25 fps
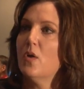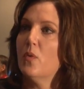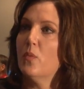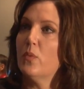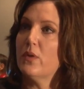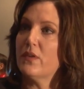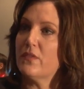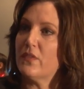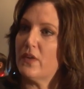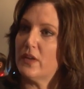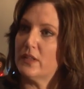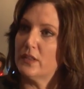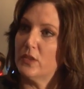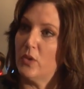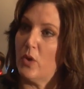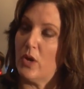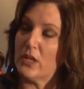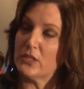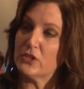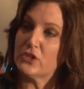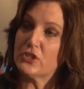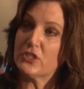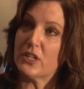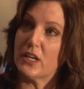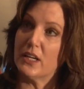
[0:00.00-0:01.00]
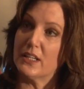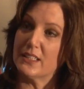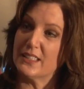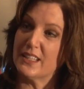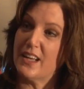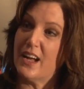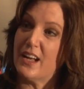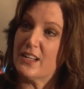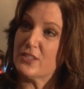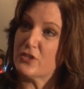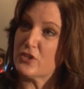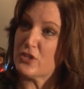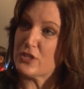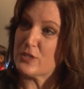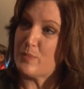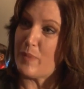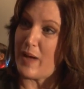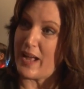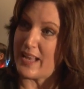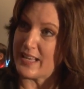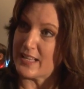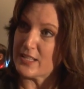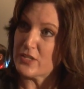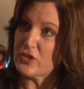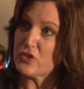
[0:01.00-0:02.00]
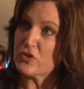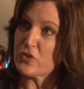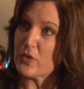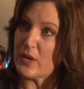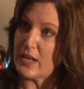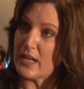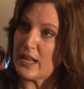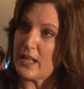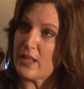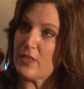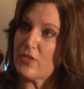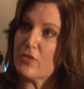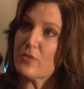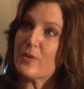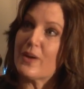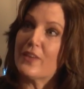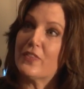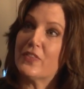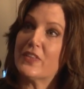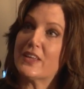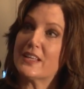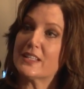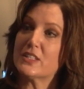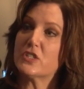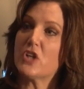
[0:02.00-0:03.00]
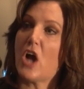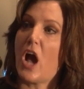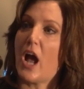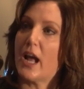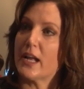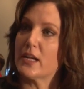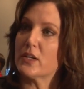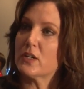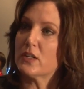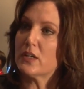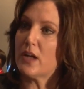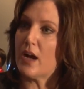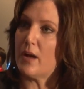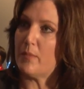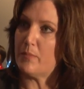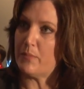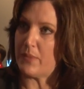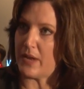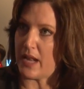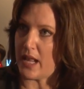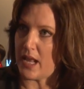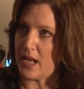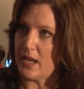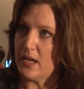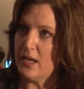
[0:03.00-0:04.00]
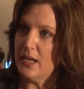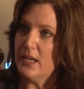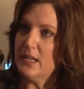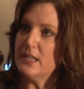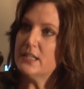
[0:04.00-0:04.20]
We've launched unconscious bias training throughout the entire company,